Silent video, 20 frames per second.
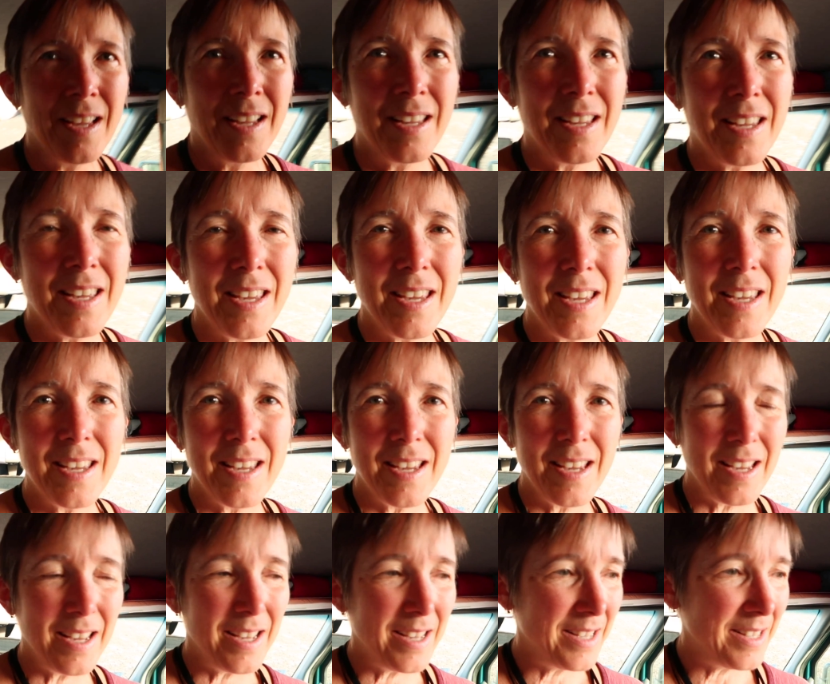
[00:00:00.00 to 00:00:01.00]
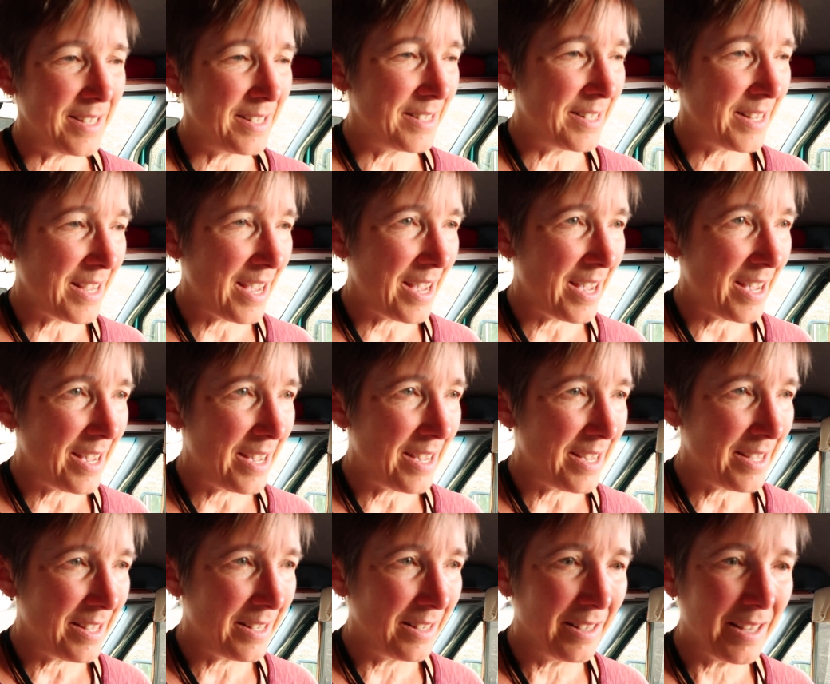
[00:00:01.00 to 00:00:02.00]
He is
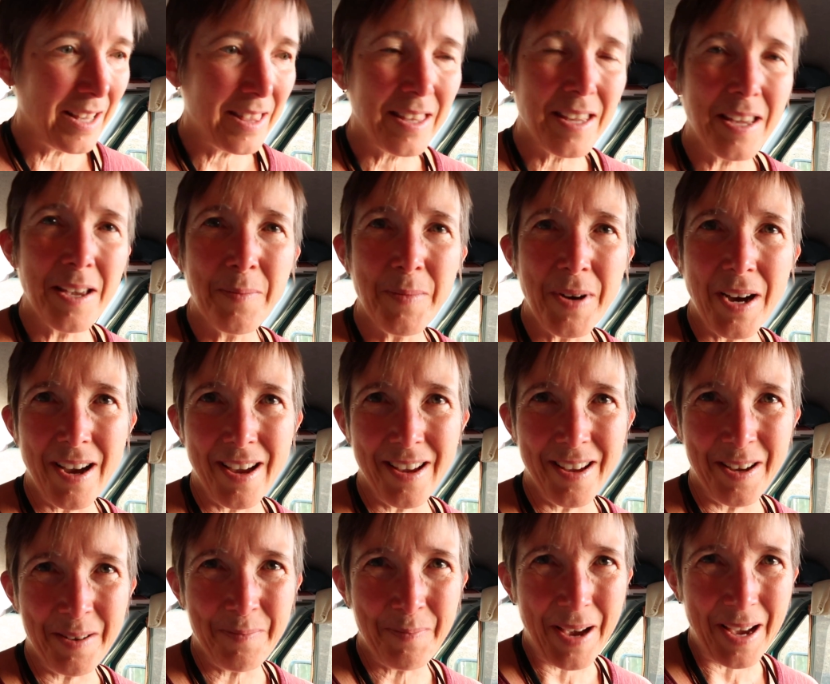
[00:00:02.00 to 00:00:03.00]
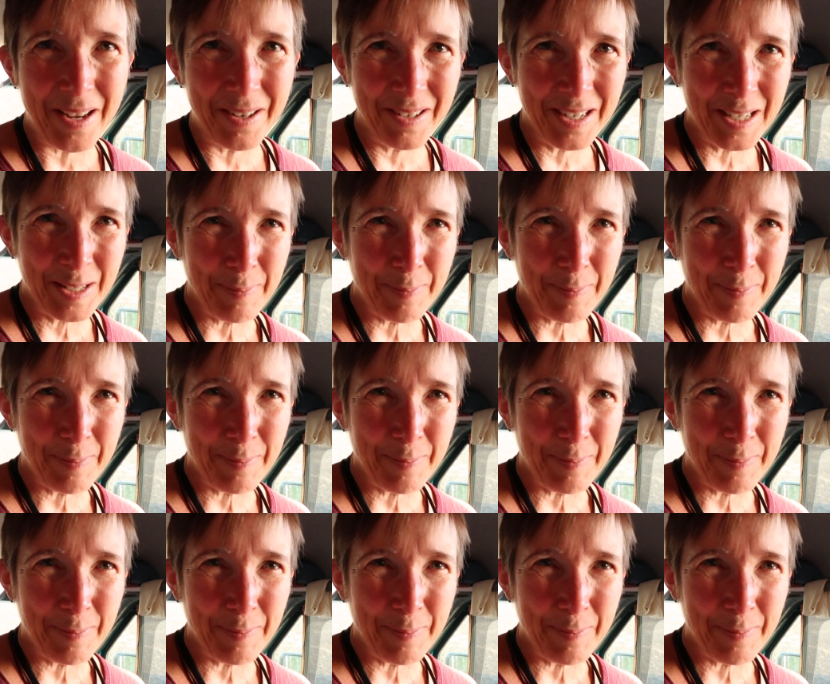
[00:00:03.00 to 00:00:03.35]
a lithium-ion battery